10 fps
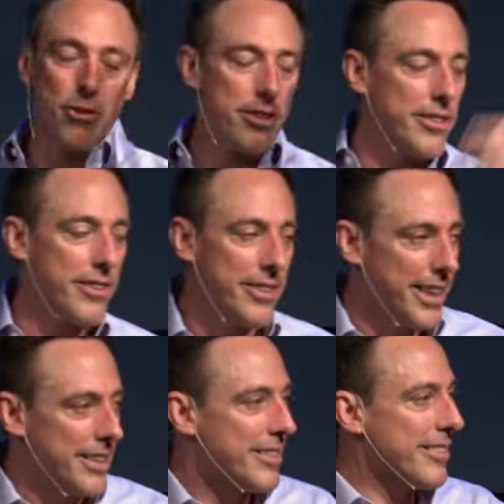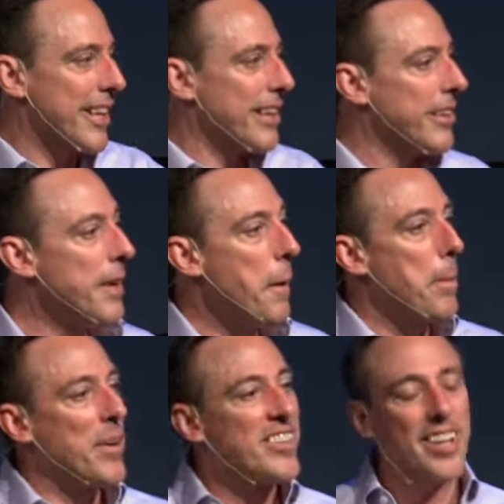dust on their head. Doesn't say that here.
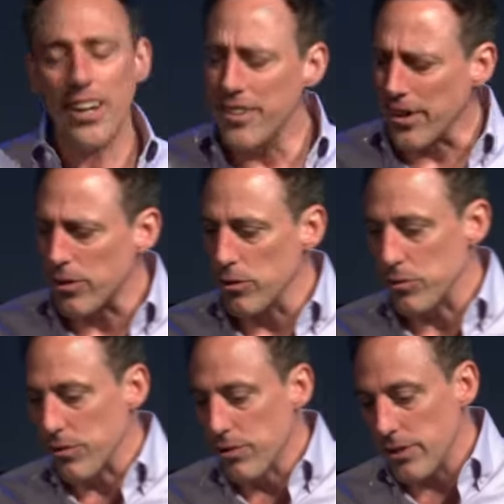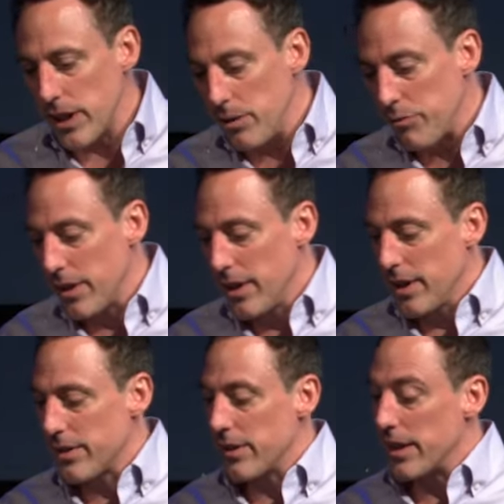But tear their clothes with grief.
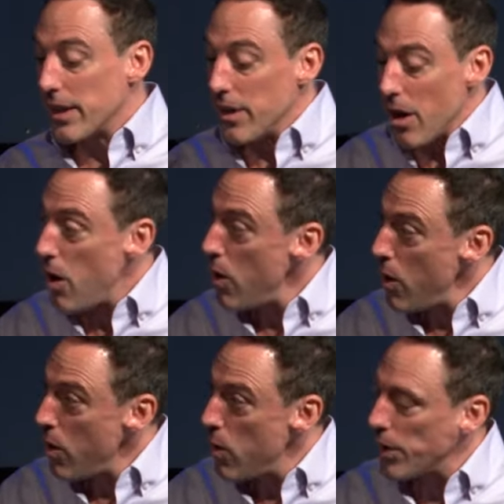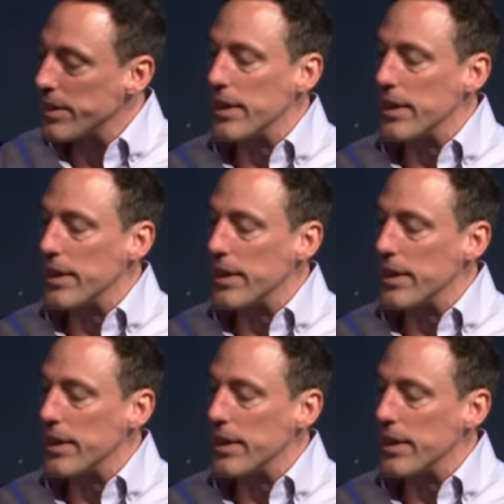And they're like, no. And,